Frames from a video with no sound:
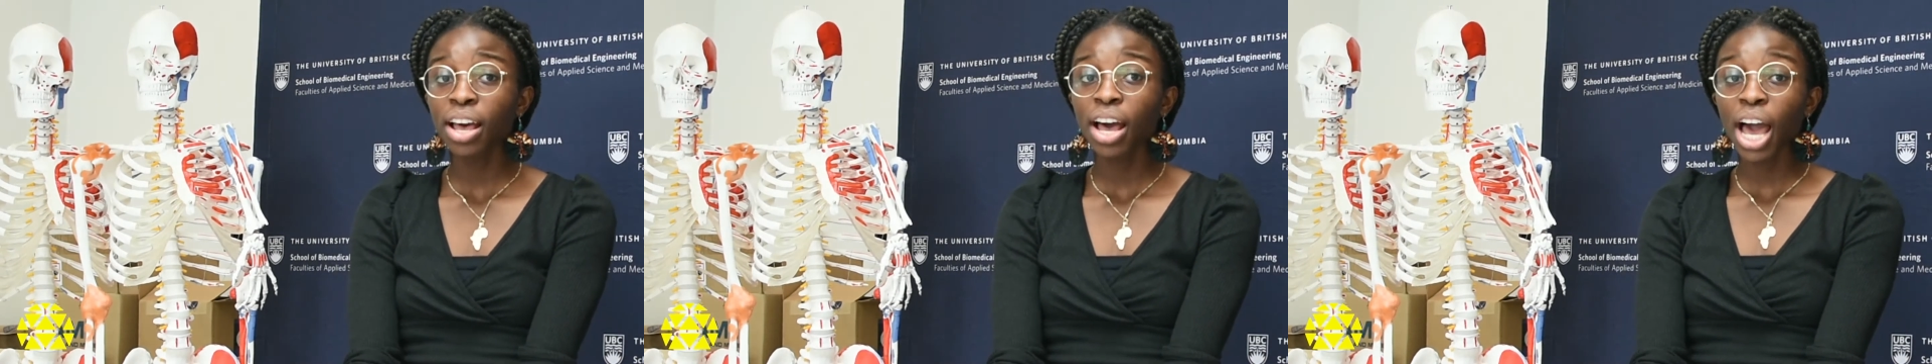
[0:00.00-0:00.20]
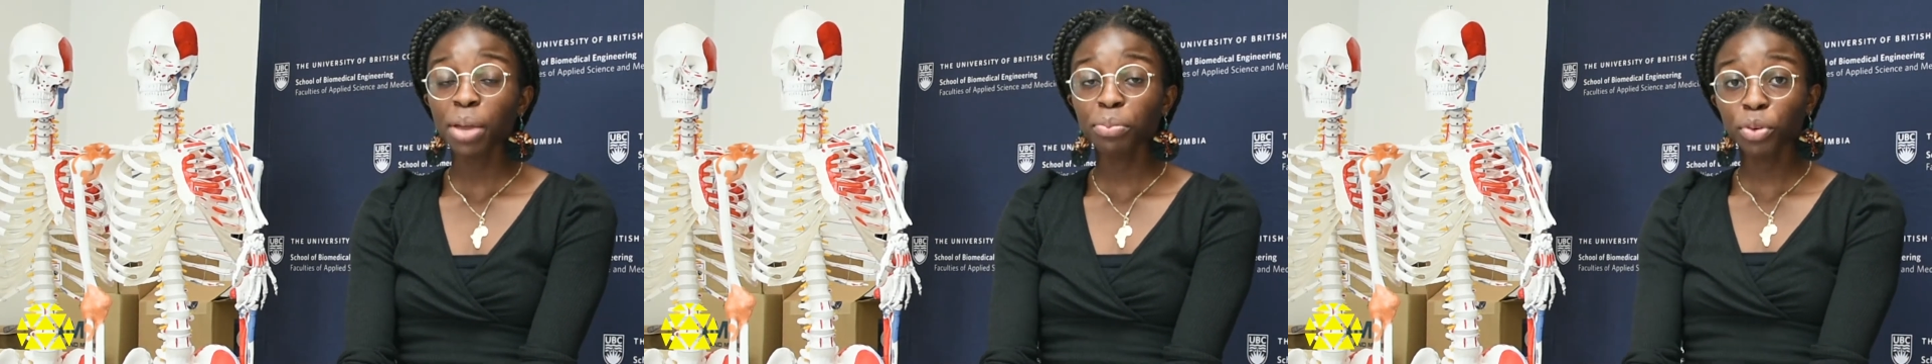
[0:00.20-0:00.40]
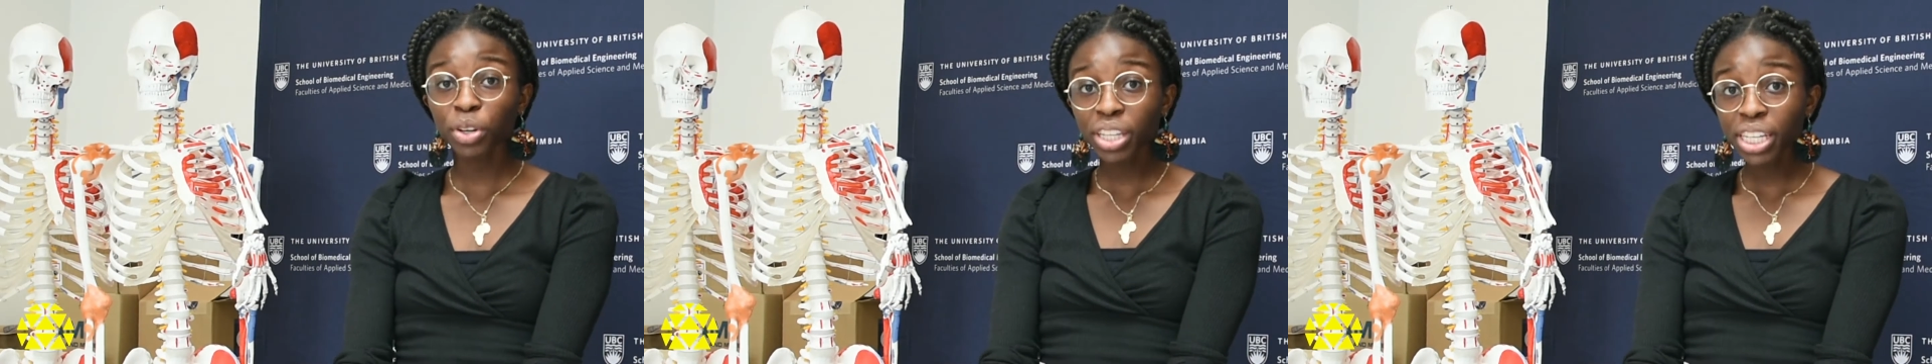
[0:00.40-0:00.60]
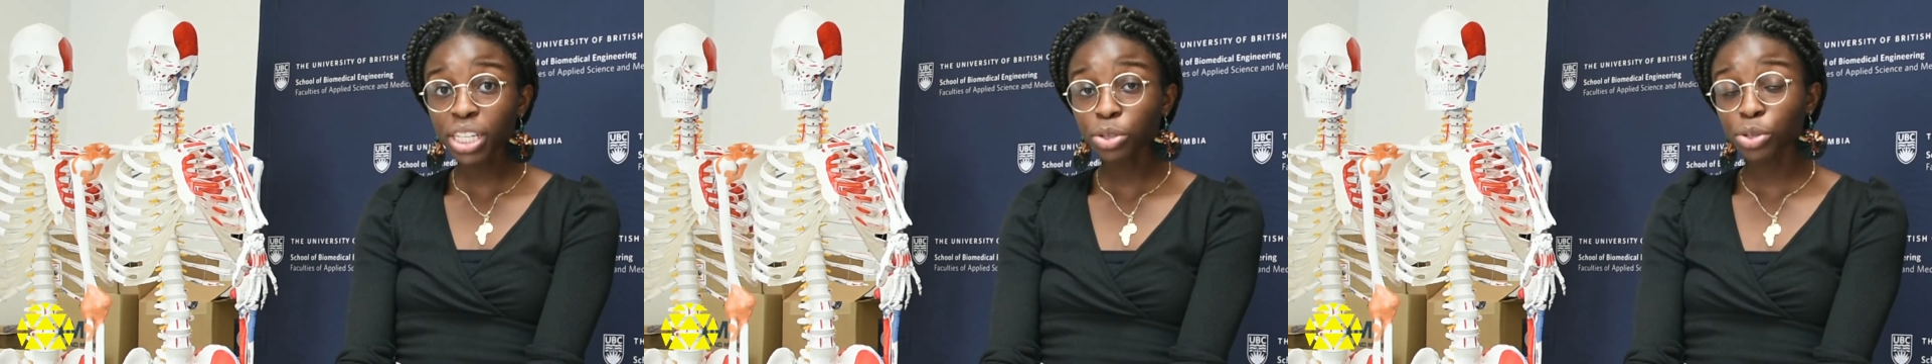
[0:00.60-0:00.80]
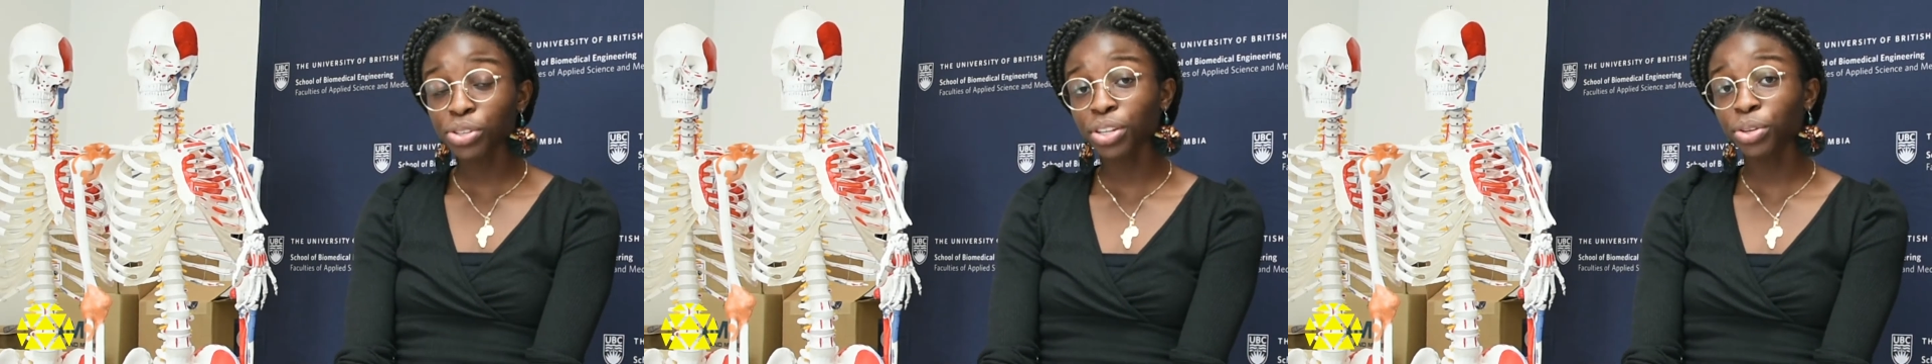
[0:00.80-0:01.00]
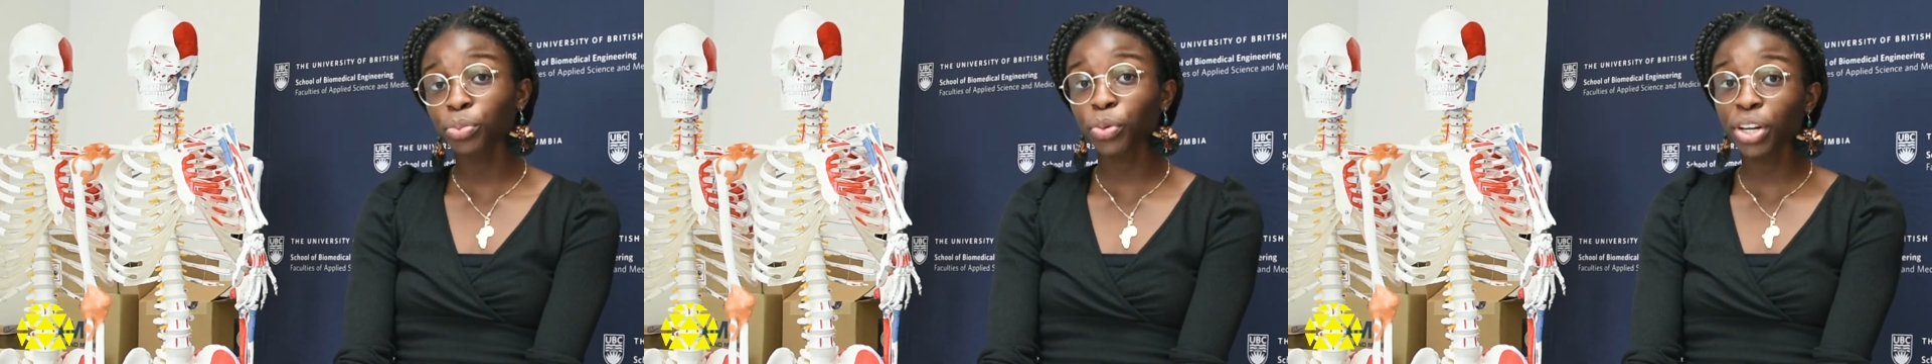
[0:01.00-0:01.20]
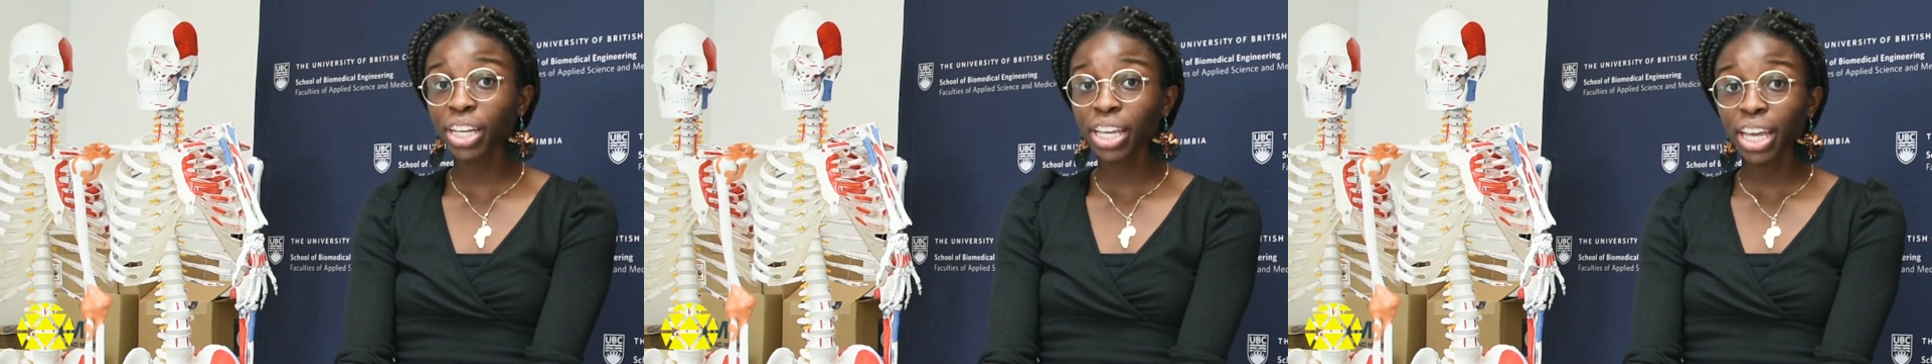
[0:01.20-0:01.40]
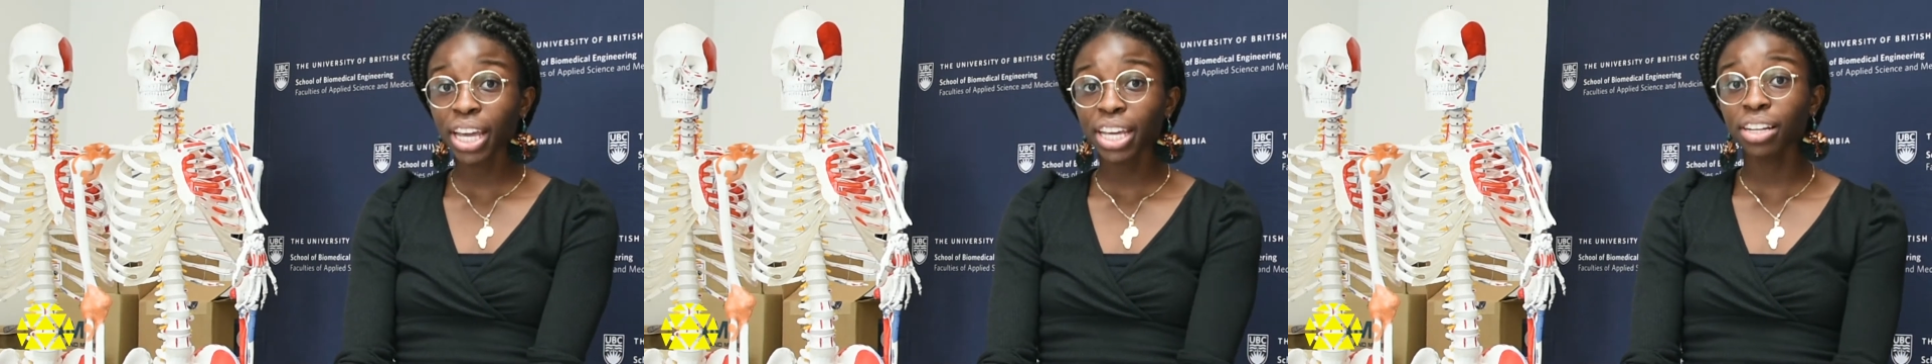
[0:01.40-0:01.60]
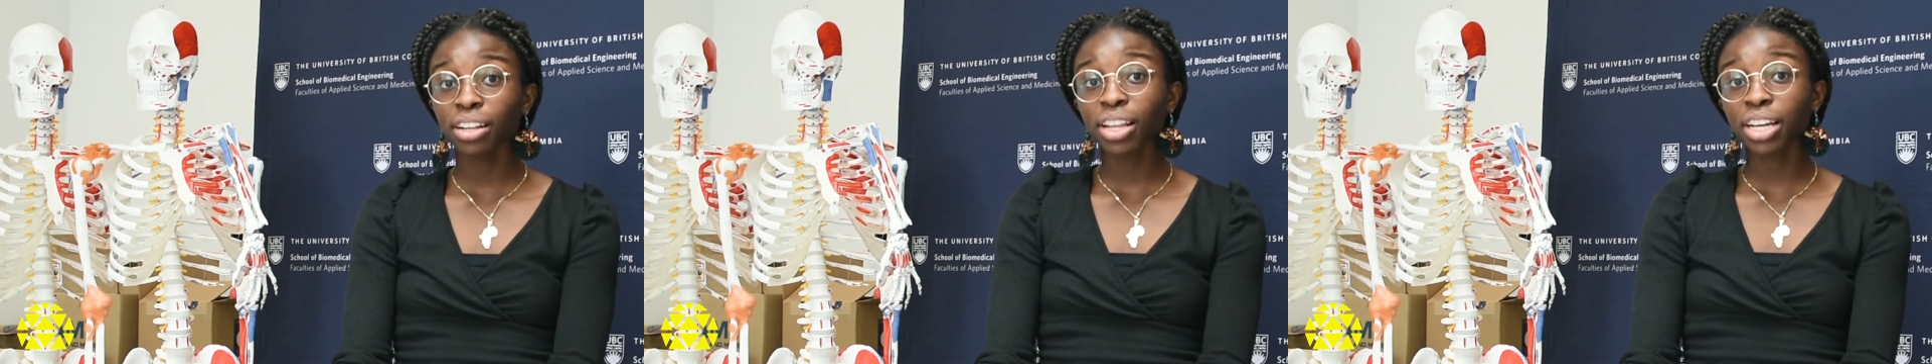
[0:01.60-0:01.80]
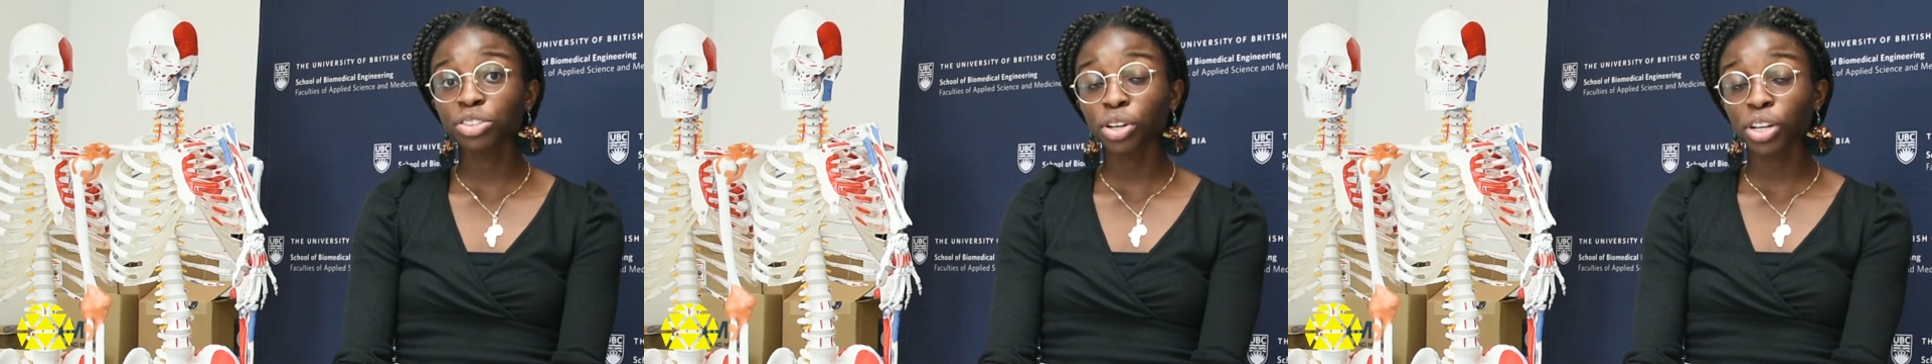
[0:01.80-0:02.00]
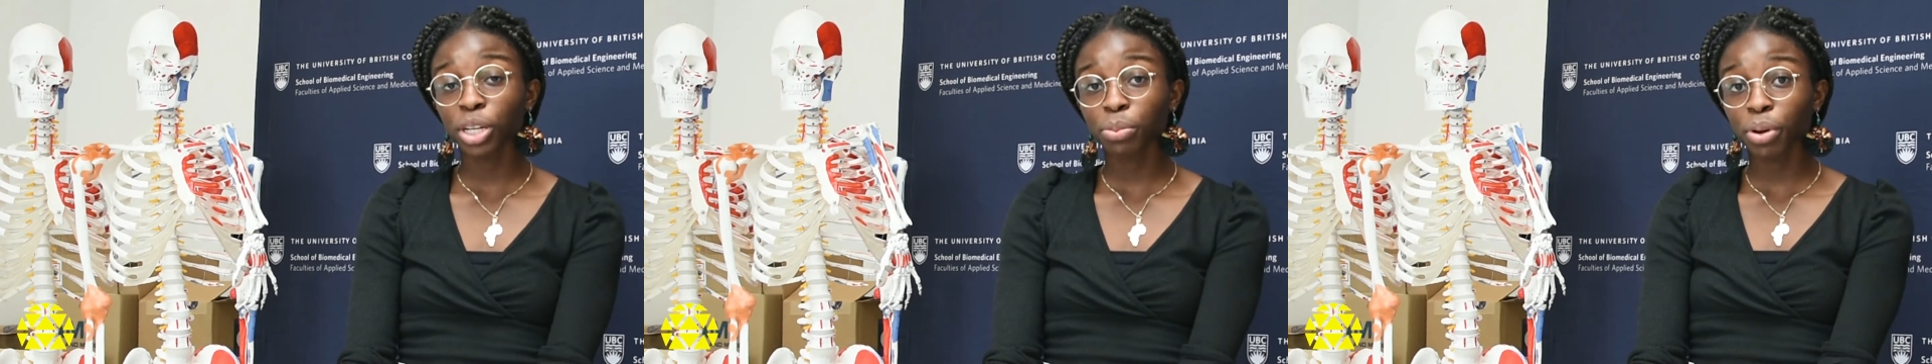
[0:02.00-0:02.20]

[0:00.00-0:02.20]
I'm really interested in working in electronic